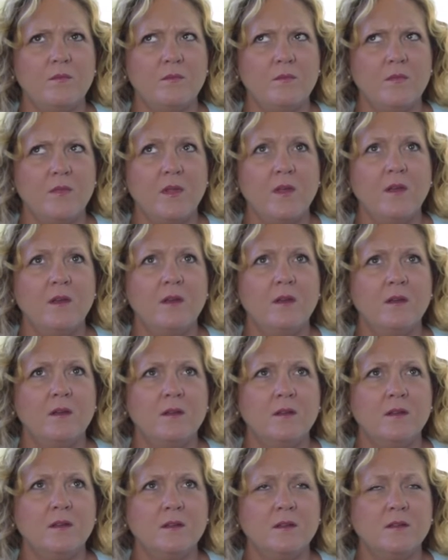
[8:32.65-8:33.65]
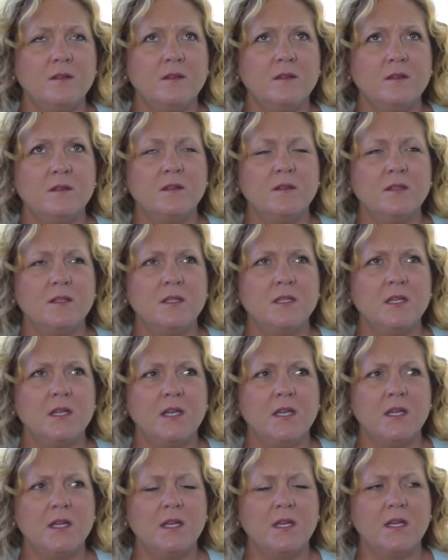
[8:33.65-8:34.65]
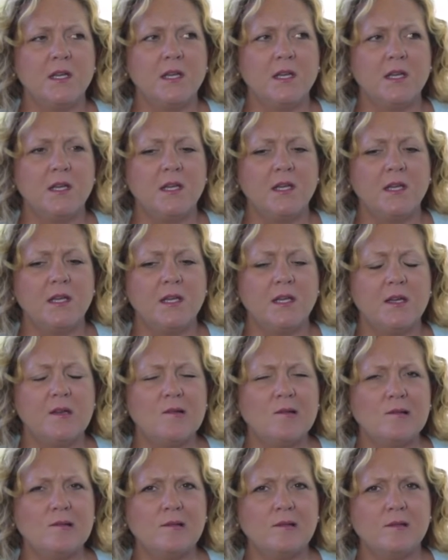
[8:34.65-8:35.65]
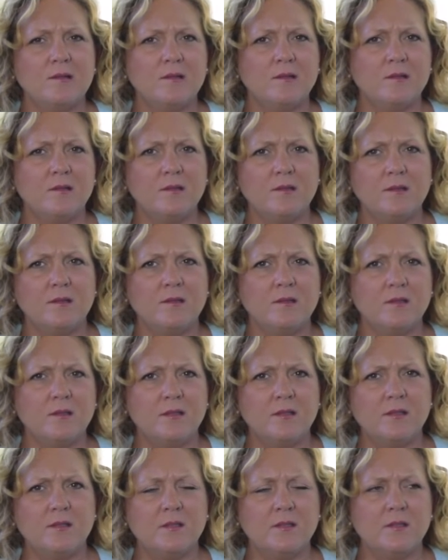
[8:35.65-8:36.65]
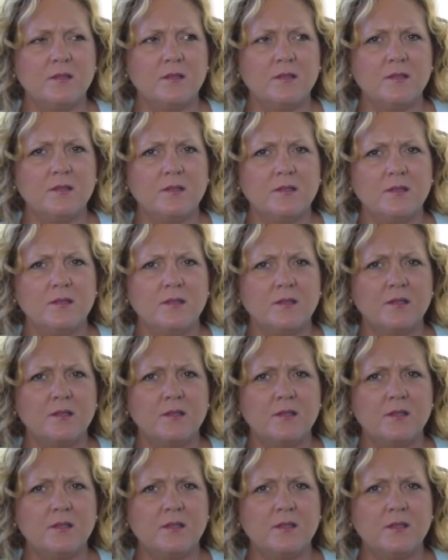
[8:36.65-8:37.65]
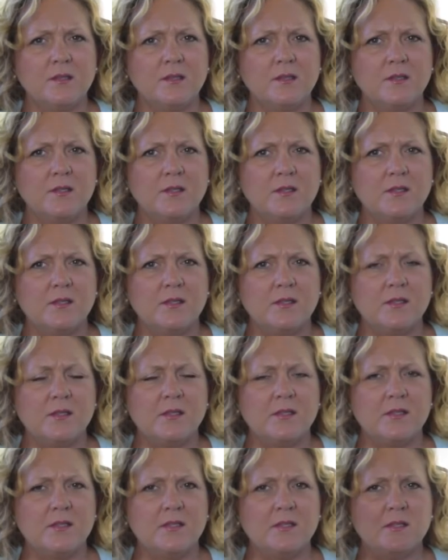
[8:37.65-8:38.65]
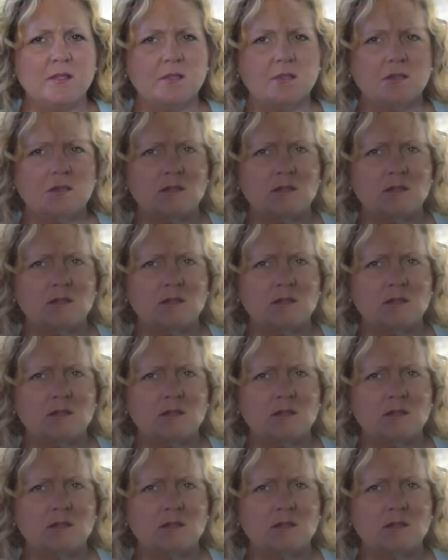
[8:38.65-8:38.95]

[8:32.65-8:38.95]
No words are spoken by the person on screen.